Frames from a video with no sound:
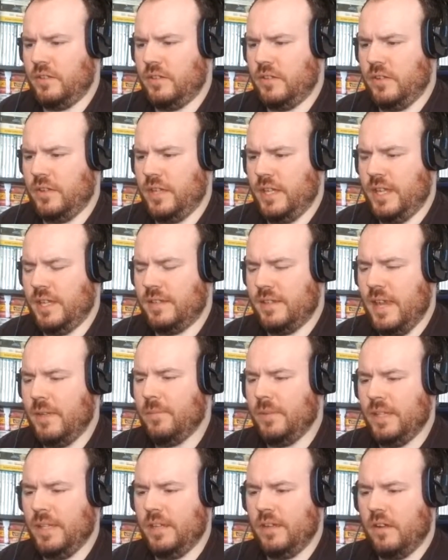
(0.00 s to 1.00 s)
So the
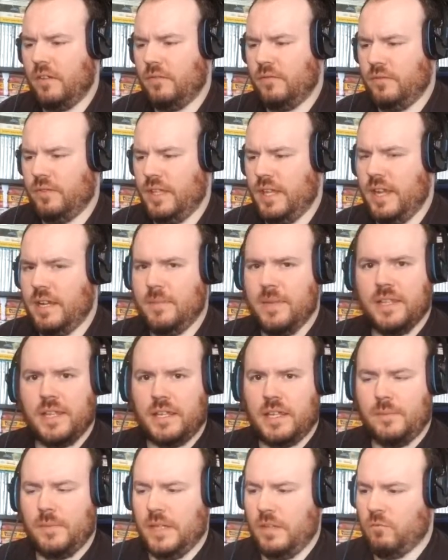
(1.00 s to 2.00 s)
enemies
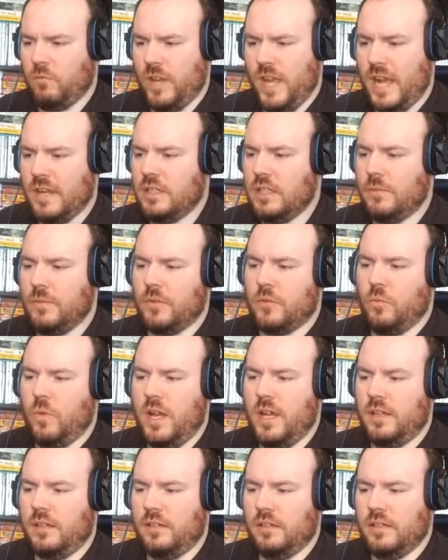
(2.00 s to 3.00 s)
are definitely reactive as
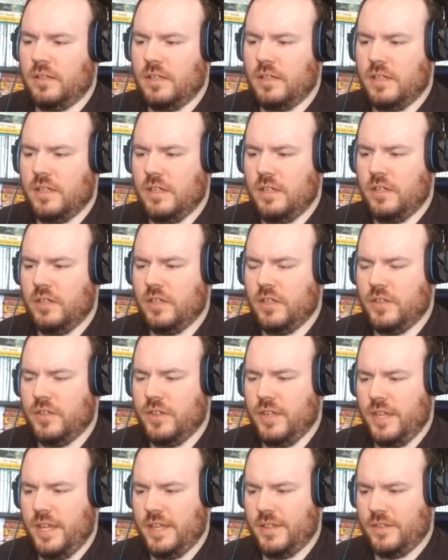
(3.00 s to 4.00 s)
well,
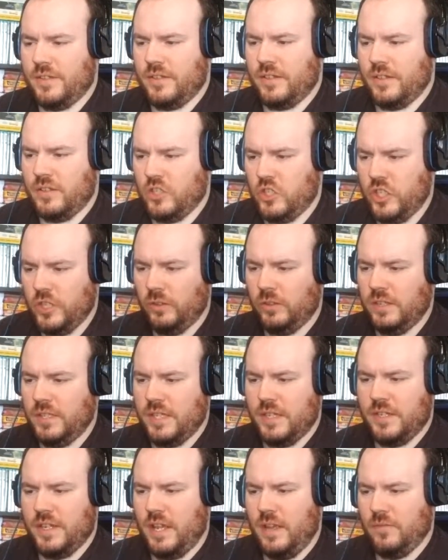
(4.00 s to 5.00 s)
because it's shielding
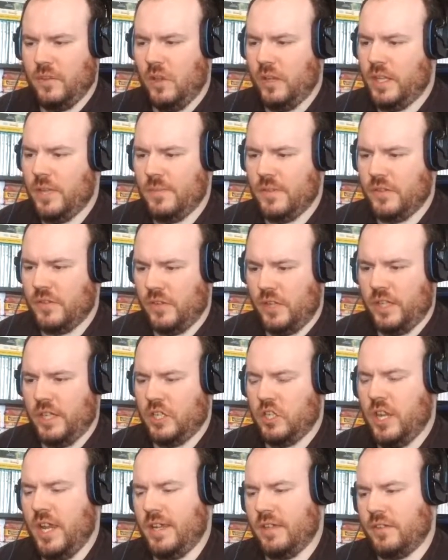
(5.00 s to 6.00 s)
itself, not giving Sonic
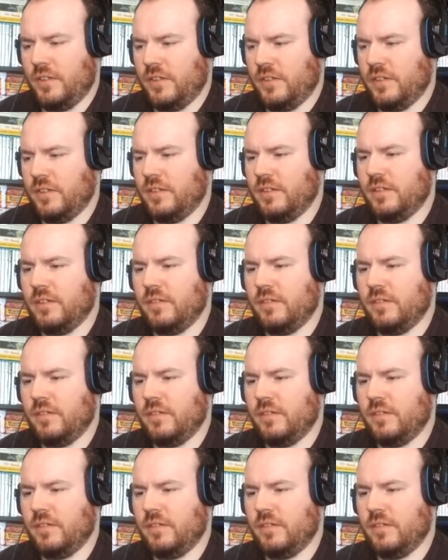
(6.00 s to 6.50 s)
a chance.